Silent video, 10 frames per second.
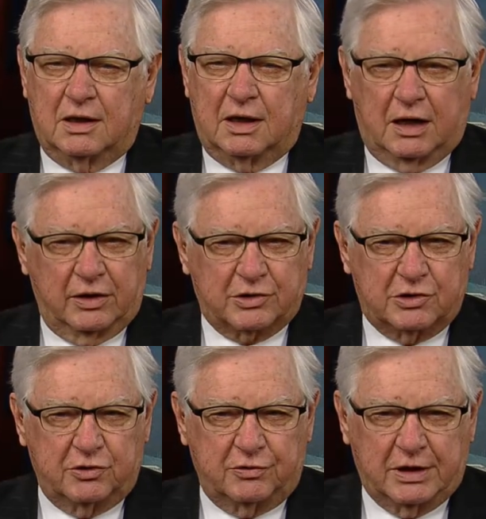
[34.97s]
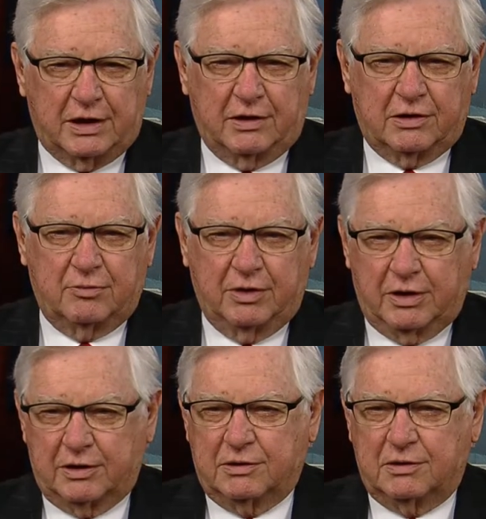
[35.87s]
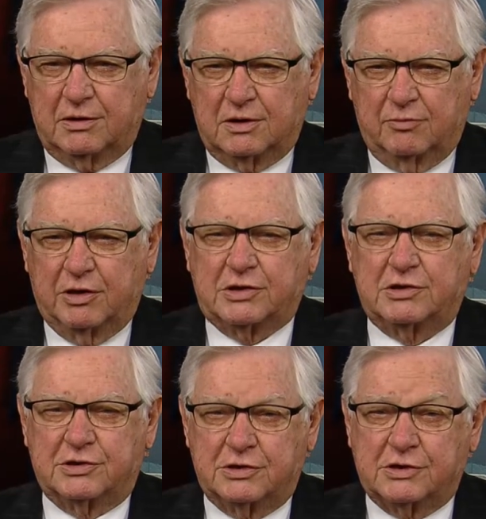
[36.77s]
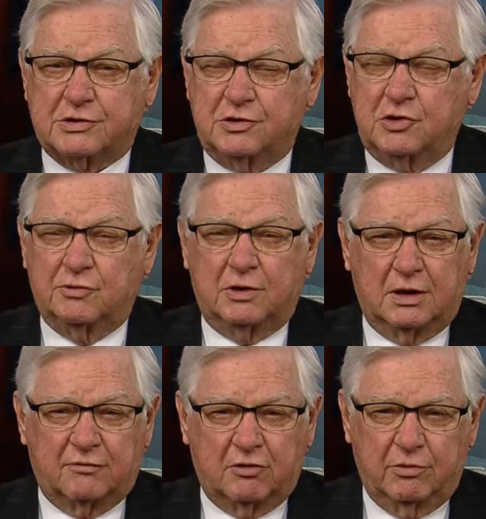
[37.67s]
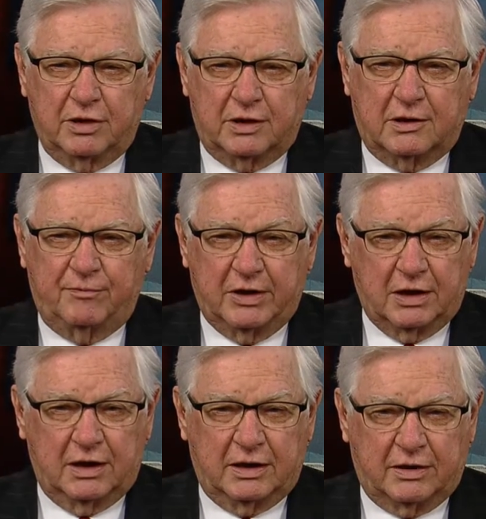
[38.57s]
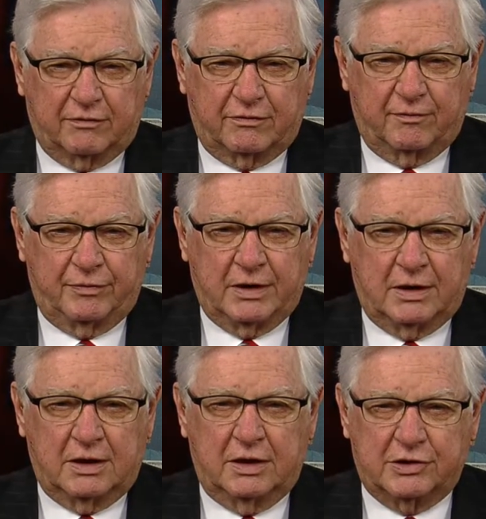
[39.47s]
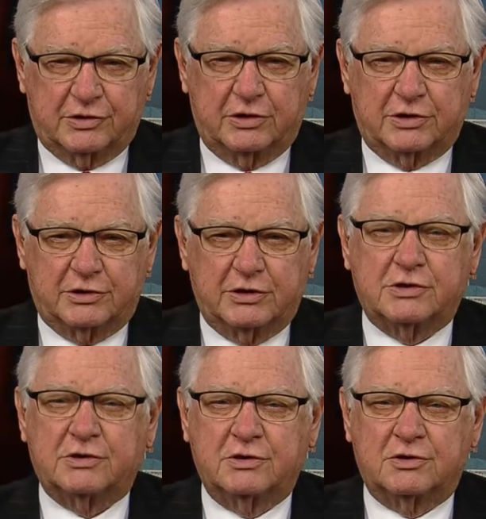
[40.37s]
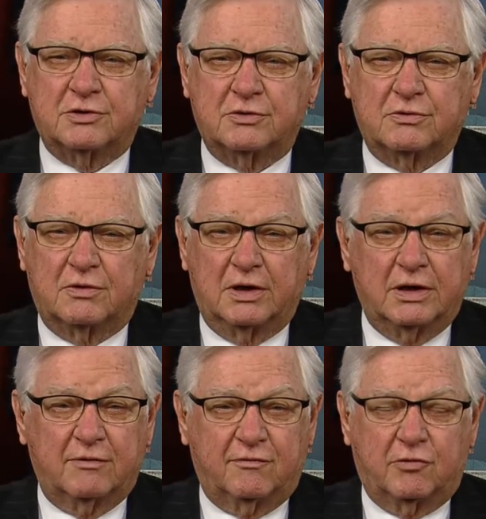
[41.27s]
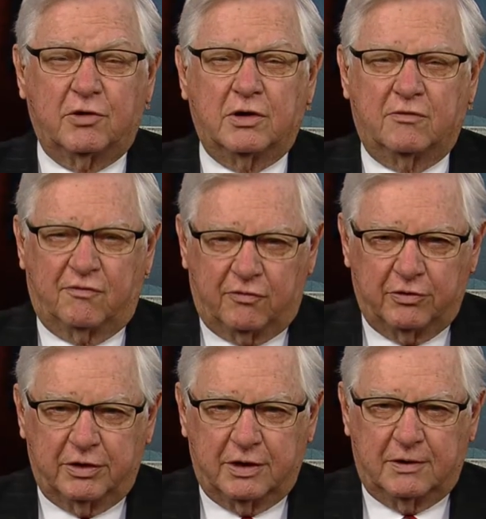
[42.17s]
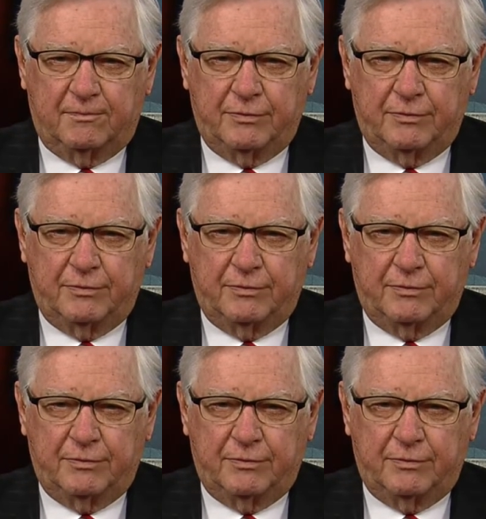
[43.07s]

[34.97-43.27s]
And there's no doubt about it, the best decision you will ever make in life is the decision to live drug free.